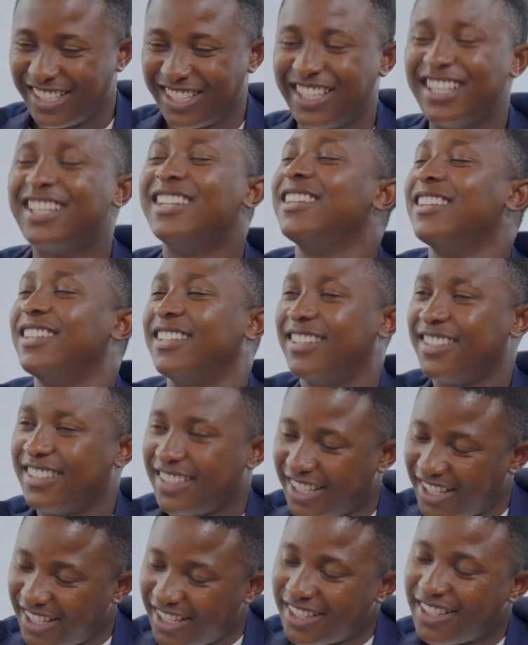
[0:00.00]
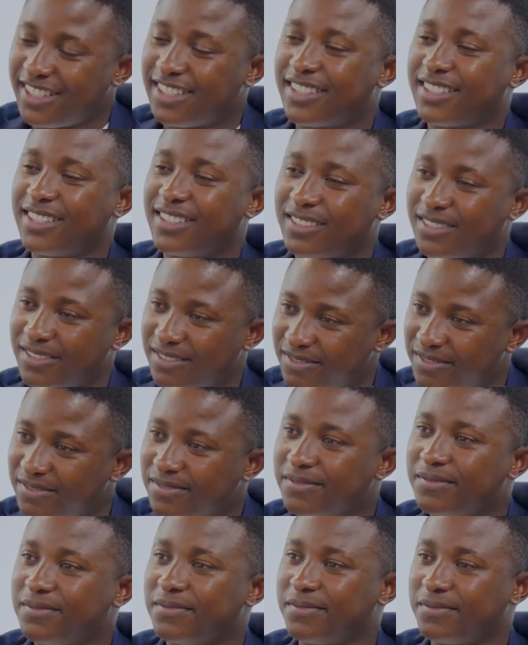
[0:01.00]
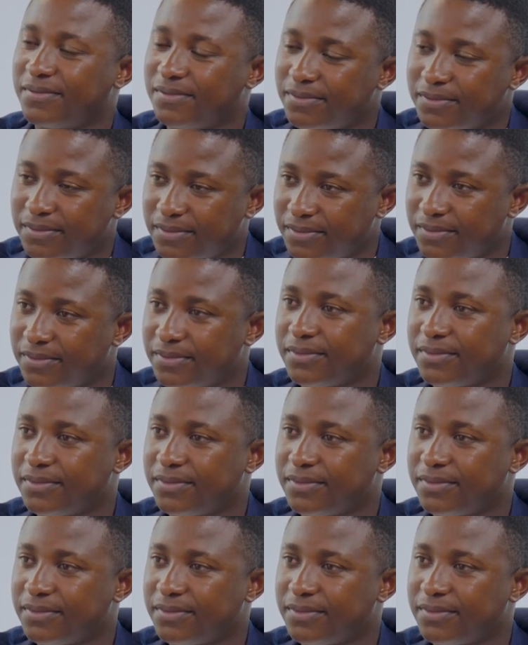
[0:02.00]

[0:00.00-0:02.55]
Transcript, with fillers: uh, you know. So I'm just really grateful for those to